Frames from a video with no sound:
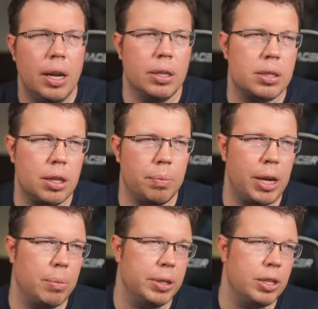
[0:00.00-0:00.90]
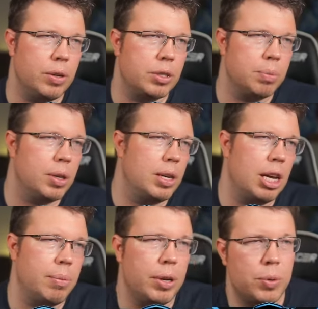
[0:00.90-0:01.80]
He'll still be able to do some good
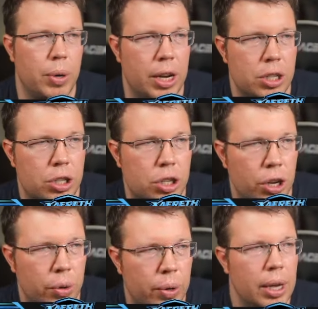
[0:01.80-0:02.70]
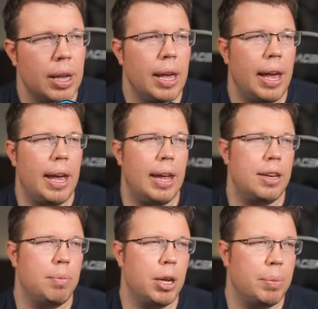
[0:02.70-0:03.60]
damage. Wedge too,
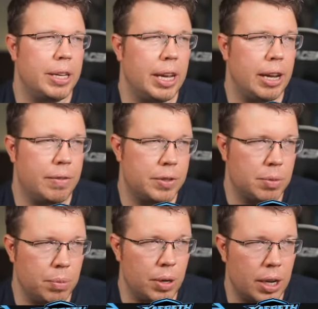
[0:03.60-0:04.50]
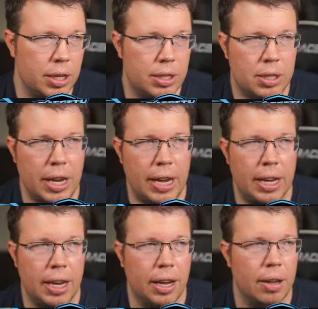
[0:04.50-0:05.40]
and you'll be able to have some nice
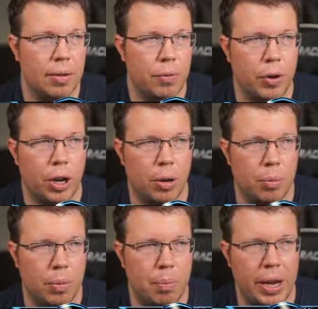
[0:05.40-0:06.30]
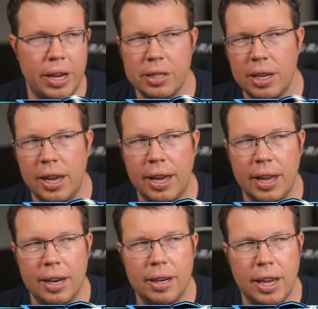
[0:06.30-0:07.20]
tanking from Baze
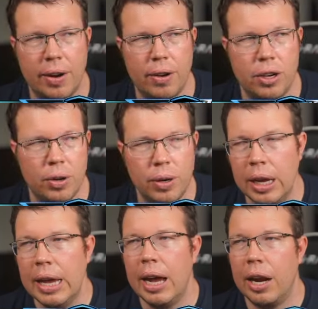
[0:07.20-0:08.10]
and Cara Dune.